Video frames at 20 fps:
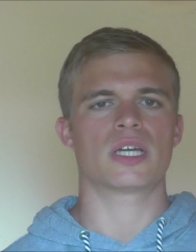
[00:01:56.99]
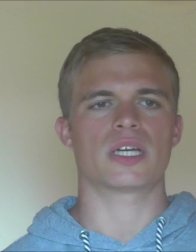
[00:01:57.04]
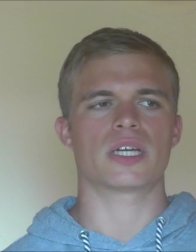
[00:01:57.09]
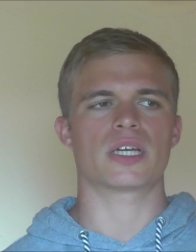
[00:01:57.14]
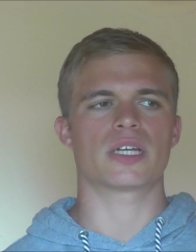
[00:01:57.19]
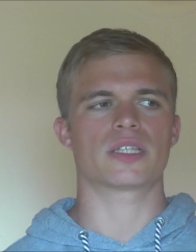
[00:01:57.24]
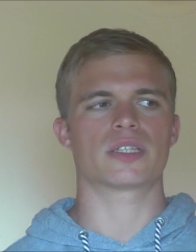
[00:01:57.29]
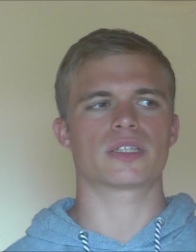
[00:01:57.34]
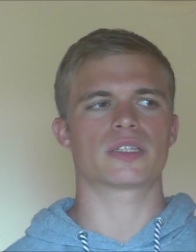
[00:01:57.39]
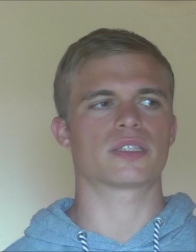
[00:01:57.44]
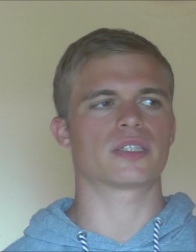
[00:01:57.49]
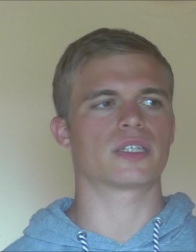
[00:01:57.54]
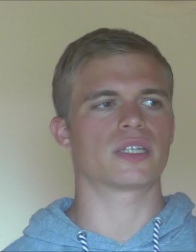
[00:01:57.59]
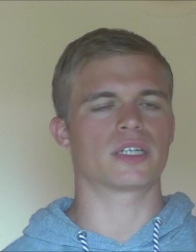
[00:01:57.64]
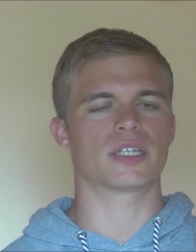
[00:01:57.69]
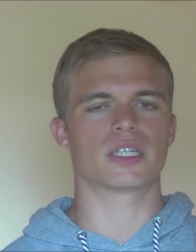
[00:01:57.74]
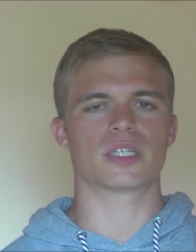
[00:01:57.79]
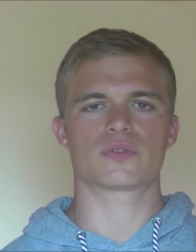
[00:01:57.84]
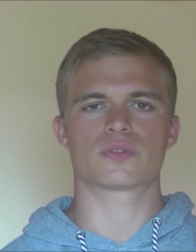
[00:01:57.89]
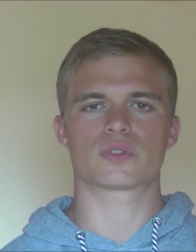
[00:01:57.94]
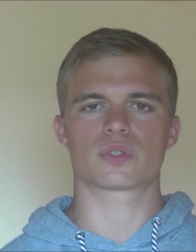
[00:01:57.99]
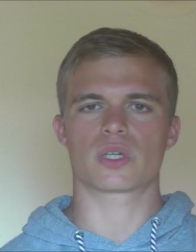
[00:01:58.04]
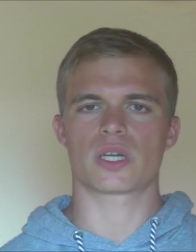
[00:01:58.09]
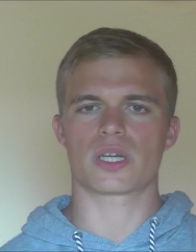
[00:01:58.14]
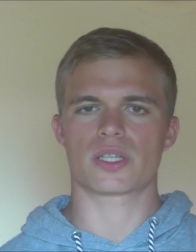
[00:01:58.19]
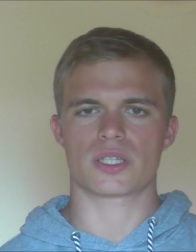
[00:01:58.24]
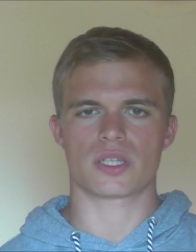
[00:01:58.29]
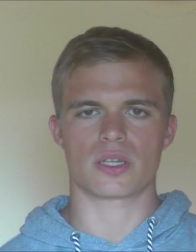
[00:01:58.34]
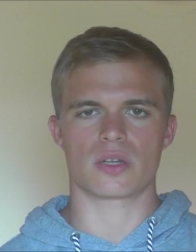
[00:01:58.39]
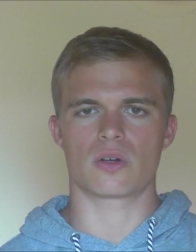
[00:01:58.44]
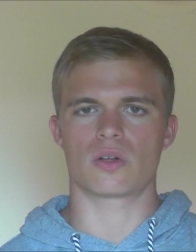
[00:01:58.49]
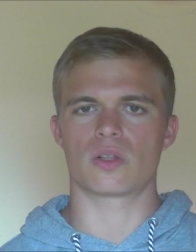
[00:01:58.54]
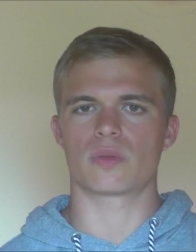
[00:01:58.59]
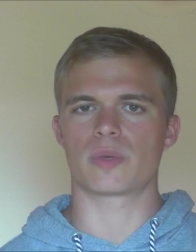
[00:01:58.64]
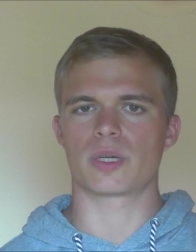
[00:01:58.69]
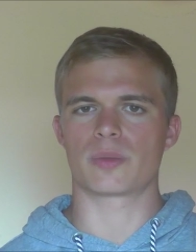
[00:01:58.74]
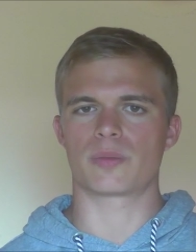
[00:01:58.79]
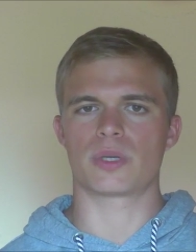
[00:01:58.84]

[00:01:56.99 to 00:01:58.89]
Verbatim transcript: and that I have to cancel all my